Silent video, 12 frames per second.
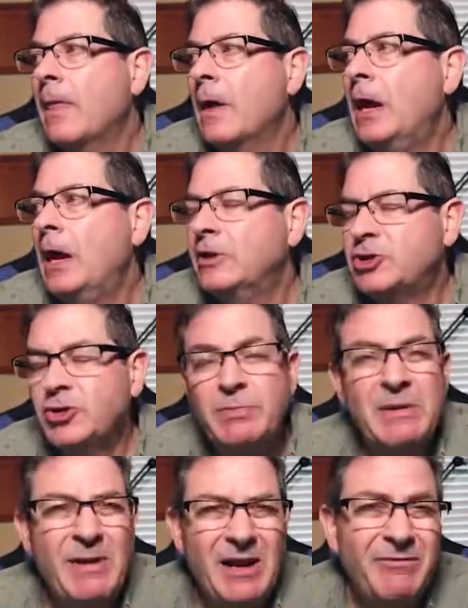and it should
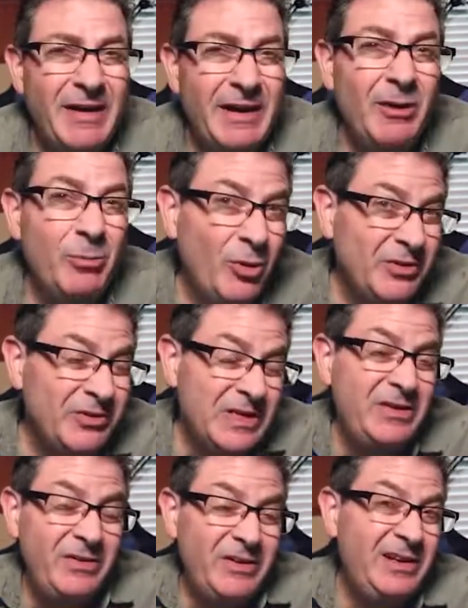be made available as
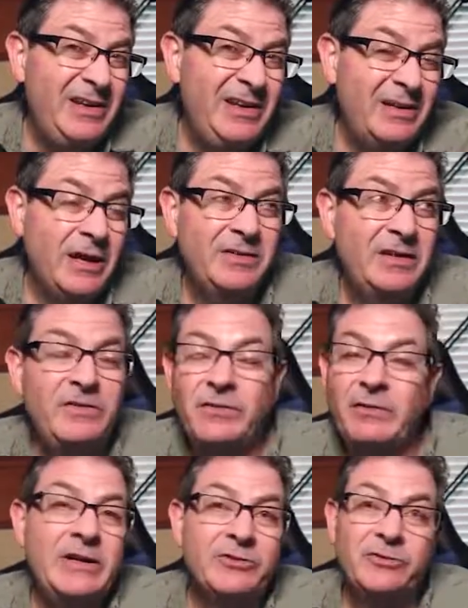easy as
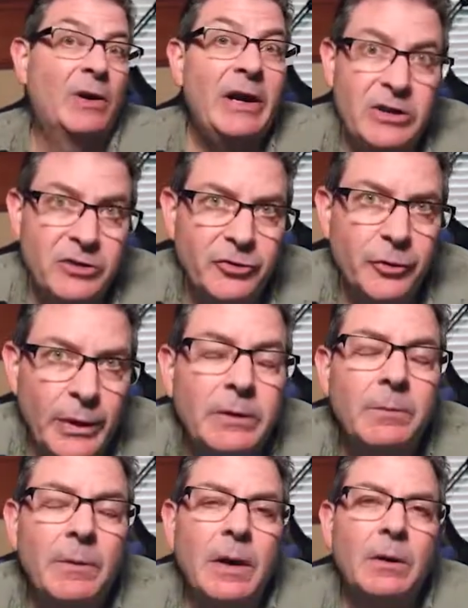easily as running to it,
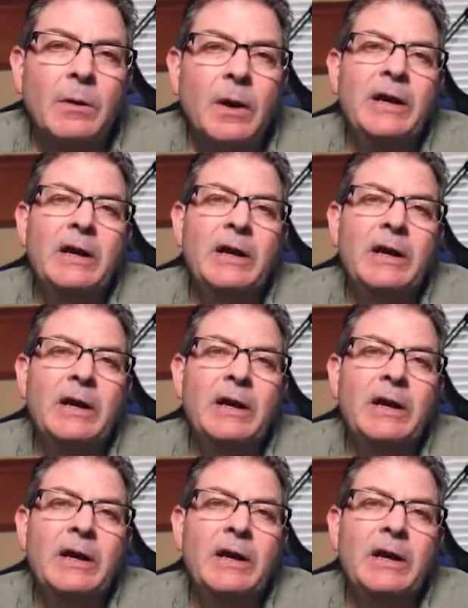right?